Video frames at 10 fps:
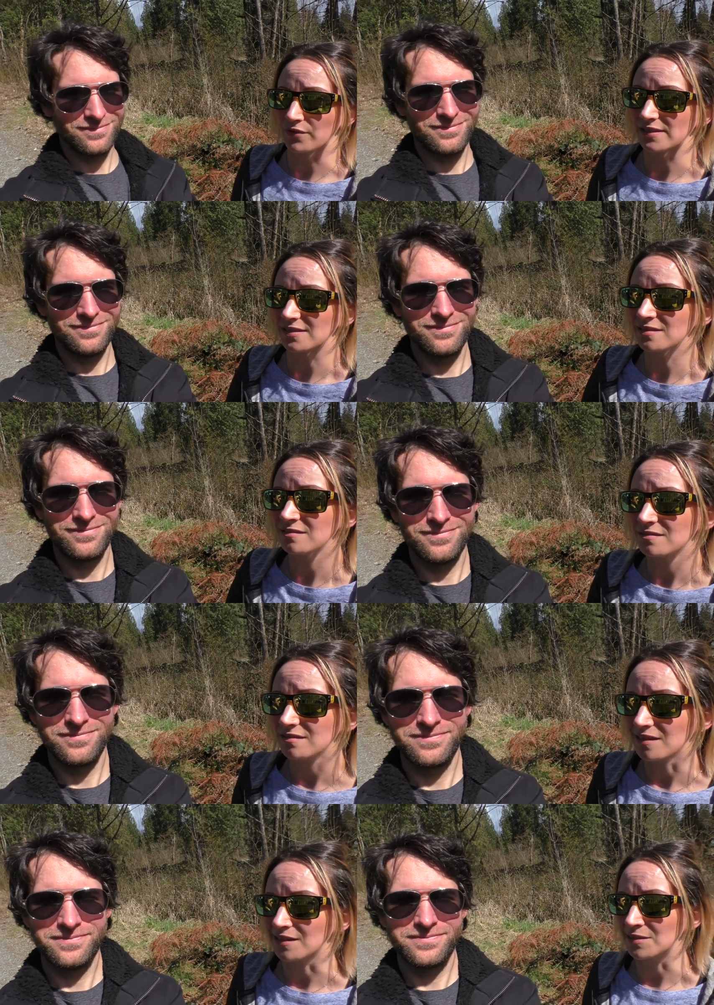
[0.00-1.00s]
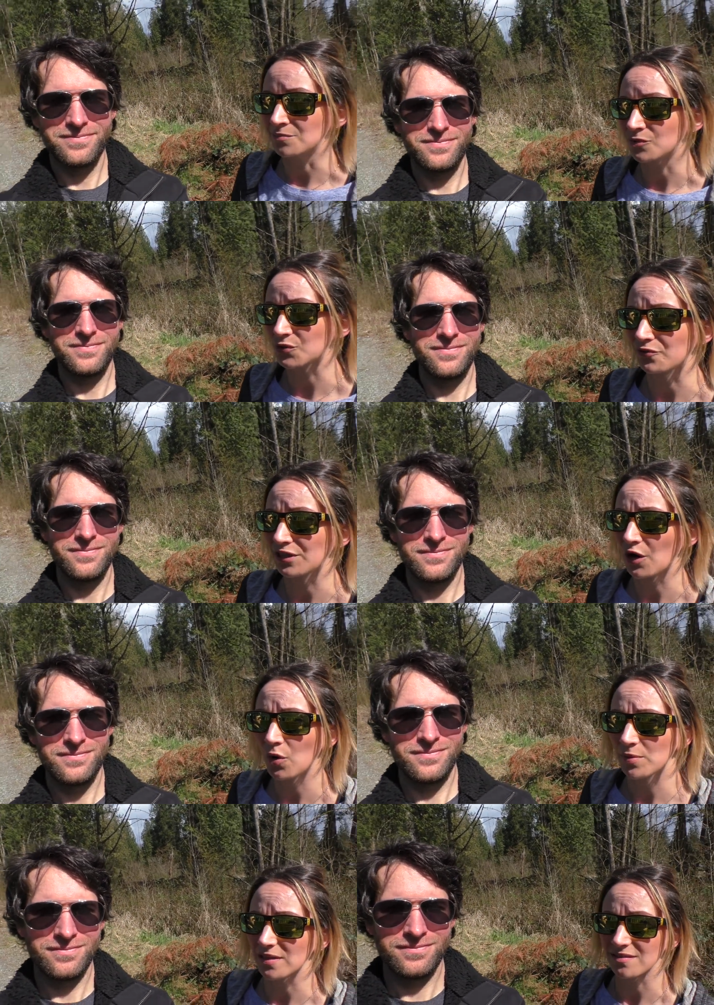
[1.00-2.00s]
Speaker 1: reason, which we're really
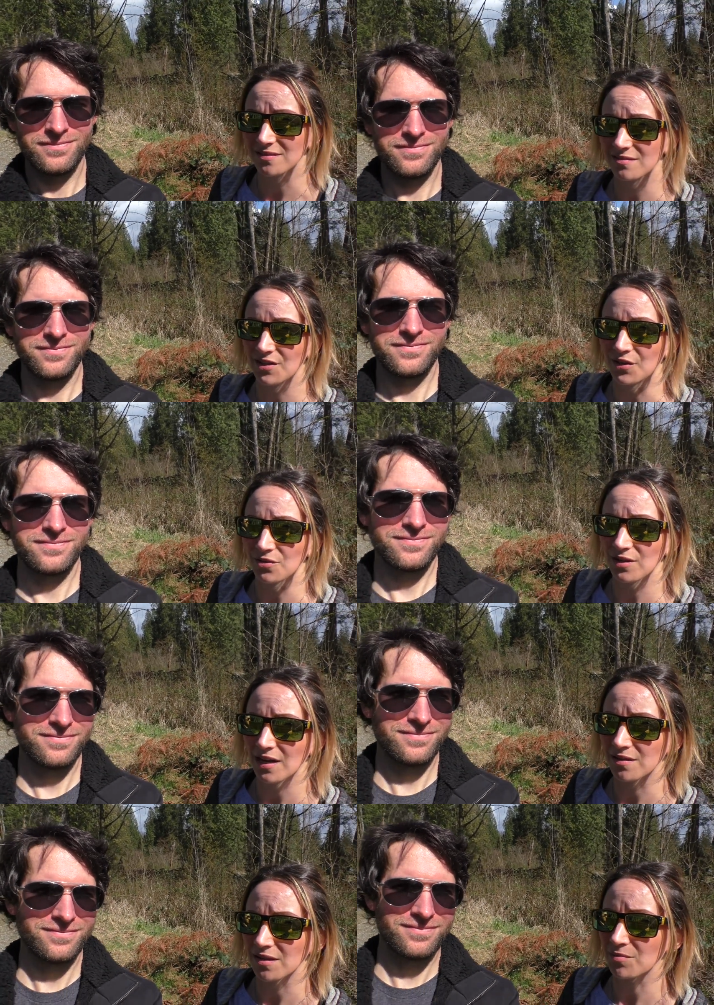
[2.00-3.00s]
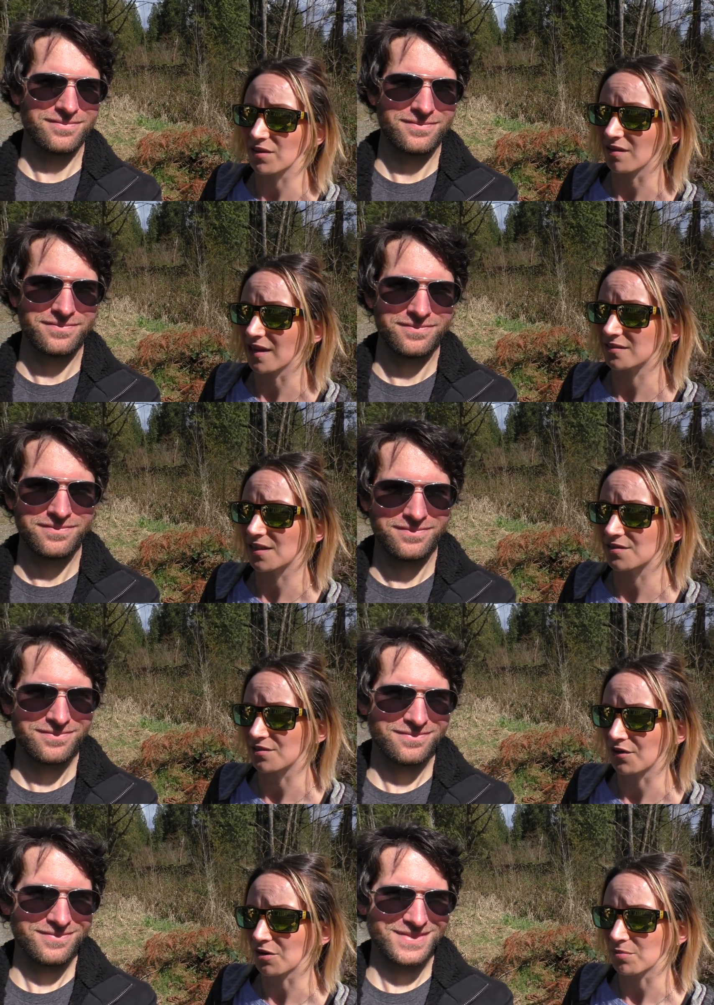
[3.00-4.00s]
hoping is, you know, kind of going to be the last case
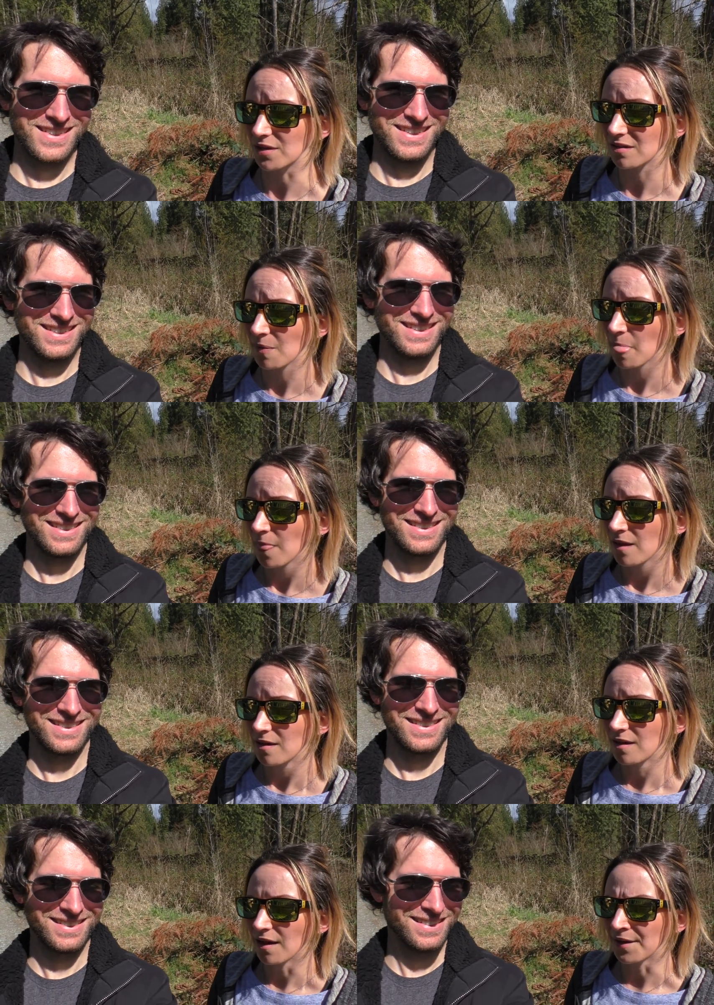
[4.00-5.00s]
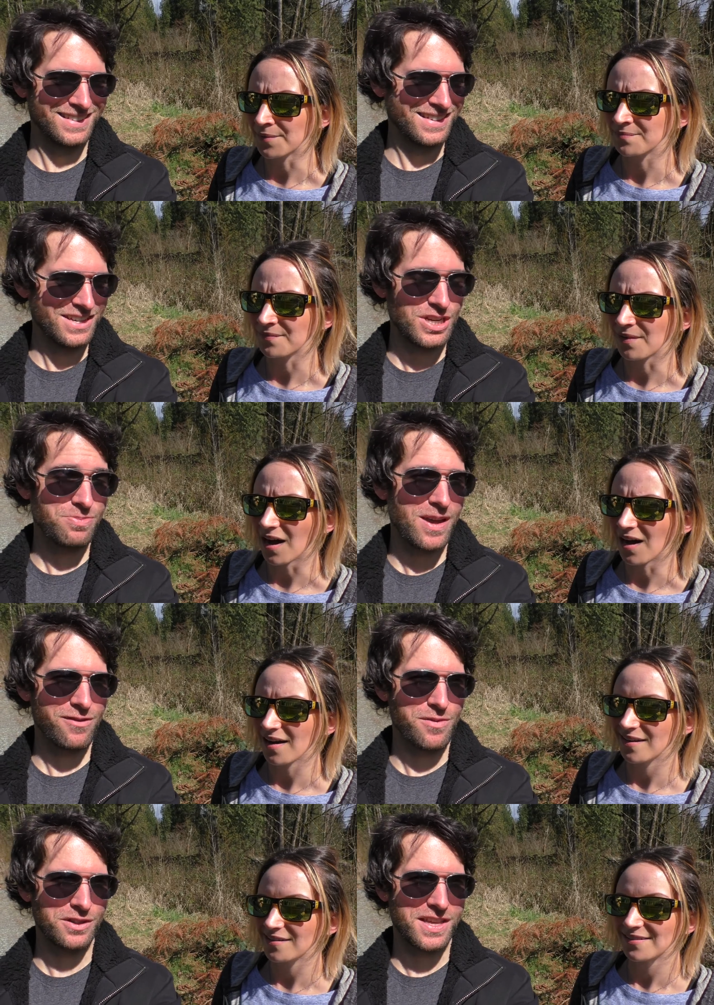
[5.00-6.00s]
scenario, but...
Speaker 2: she's paid
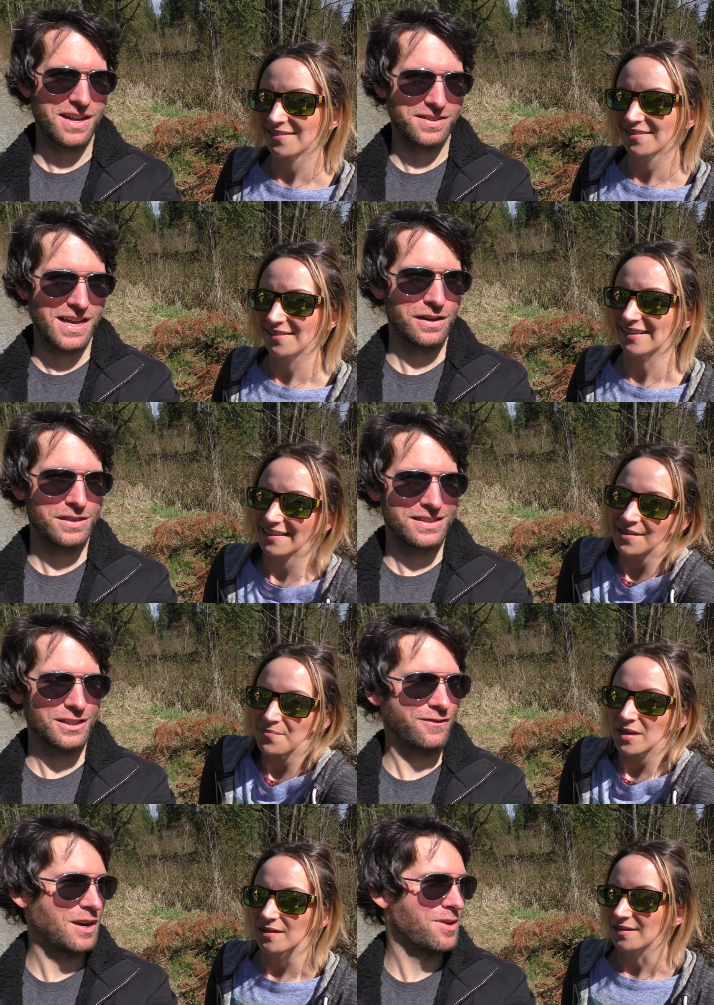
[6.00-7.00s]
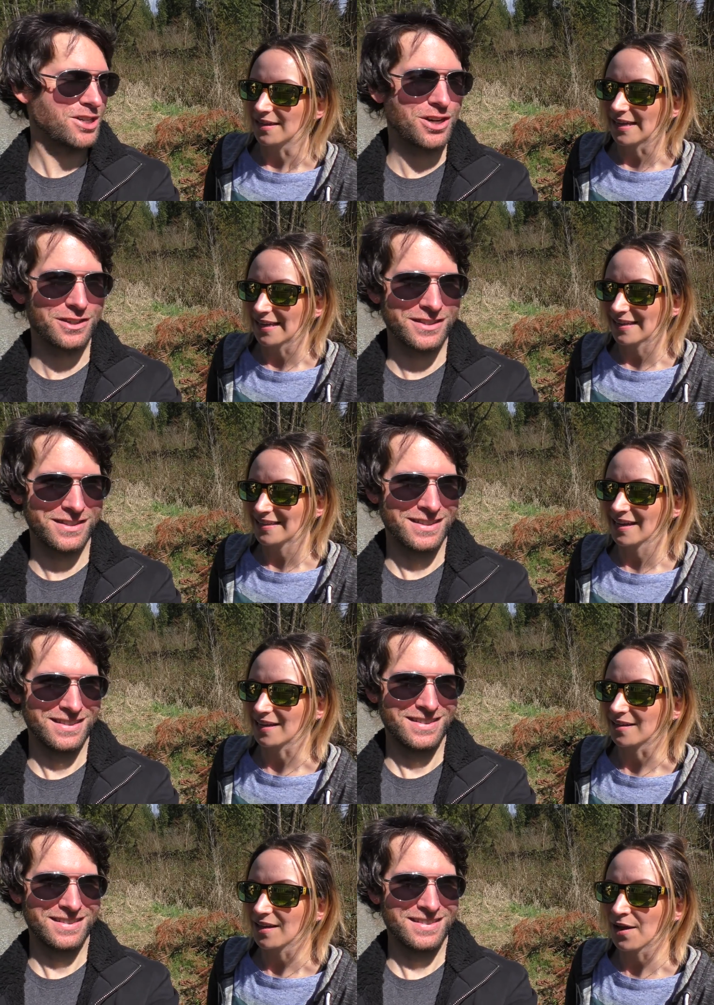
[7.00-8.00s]
for most of the house. The house is still very much hers.
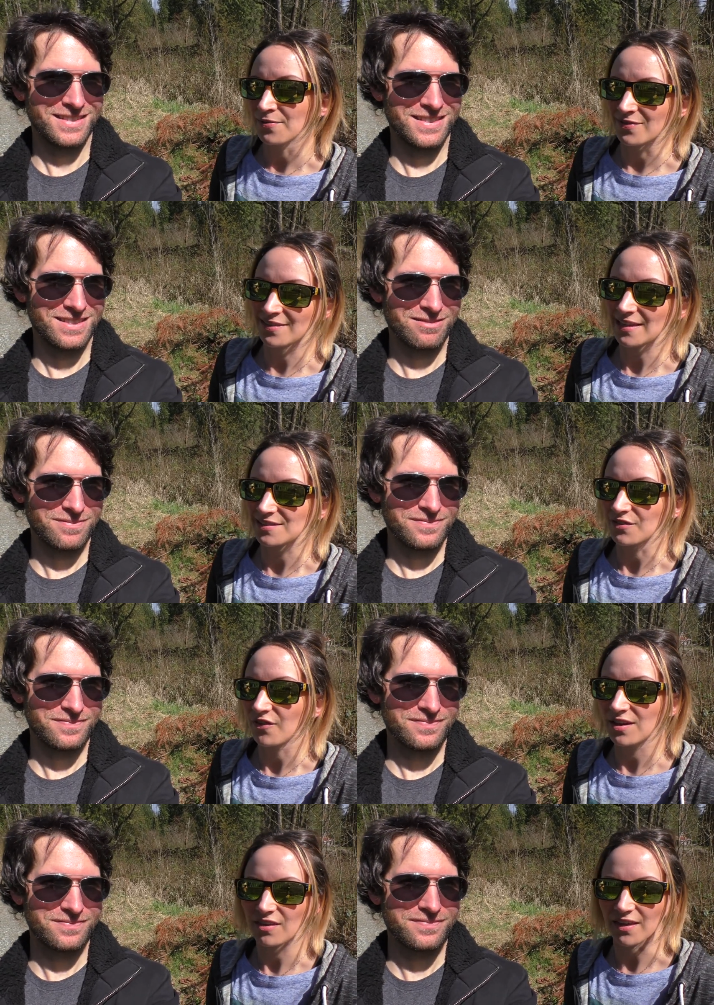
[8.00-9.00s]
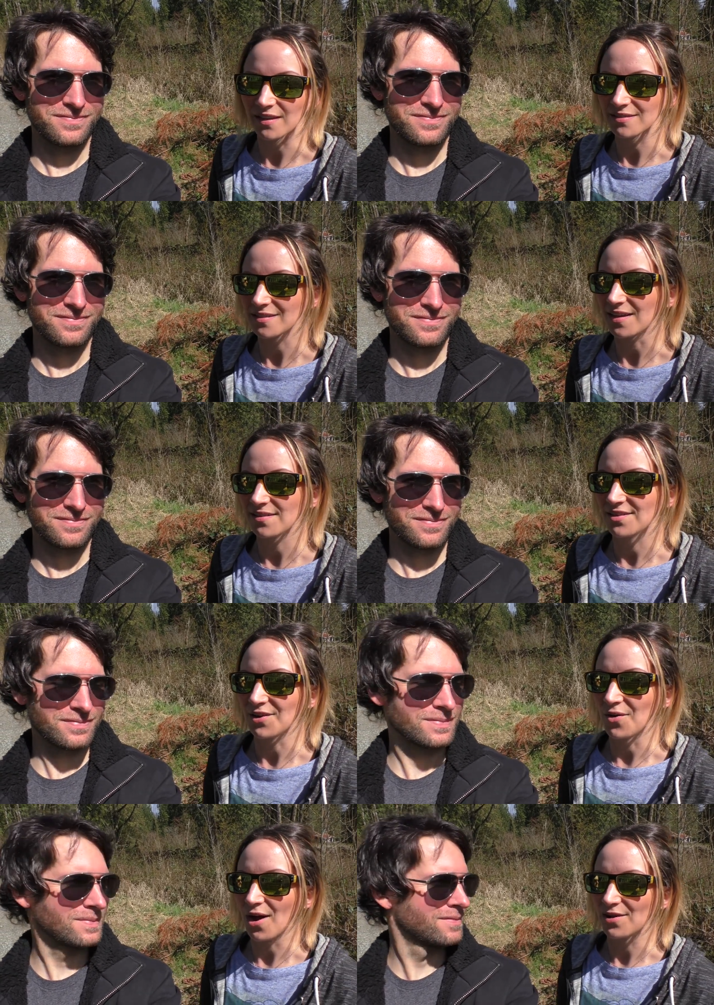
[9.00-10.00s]
Speaker 1: Yeah, and that's the funny thing is that, you
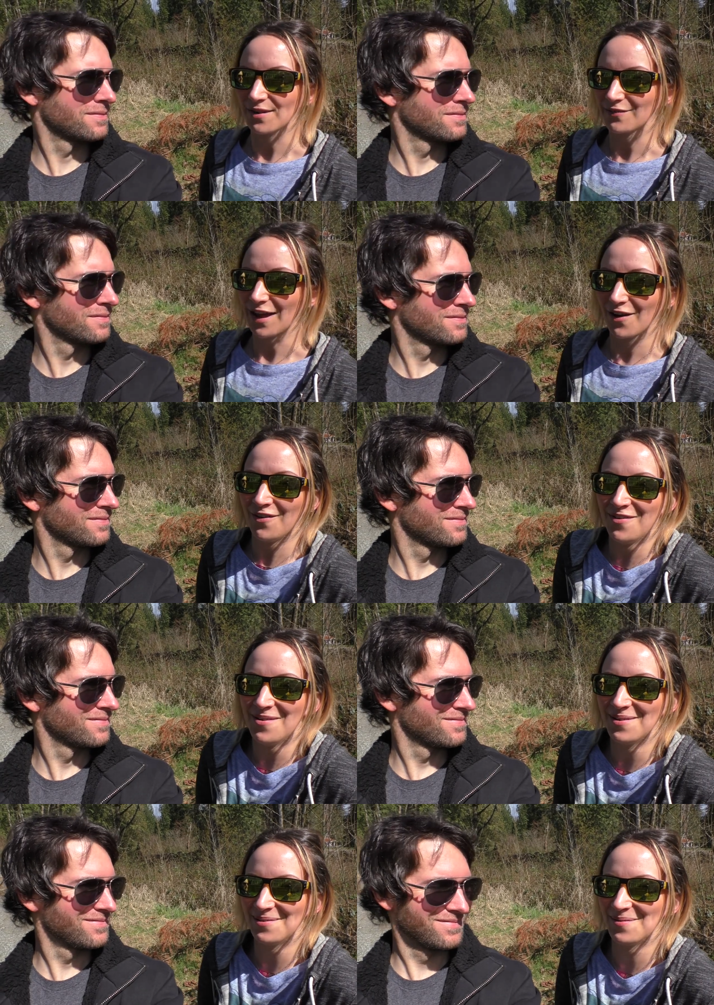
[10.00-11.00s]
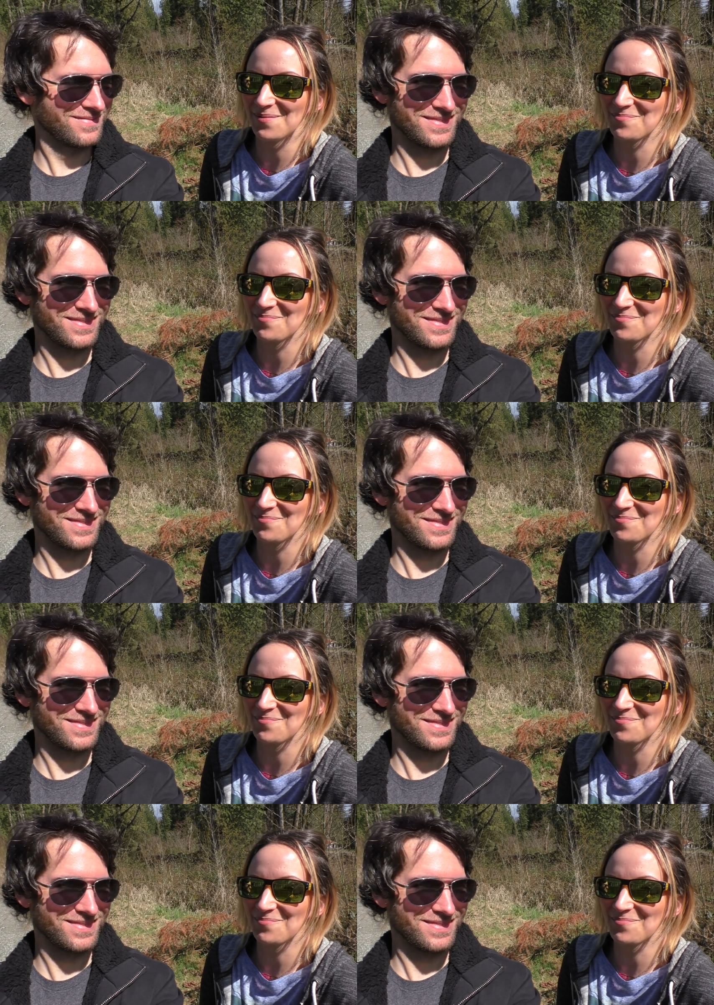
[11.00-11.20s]
know, I don't even have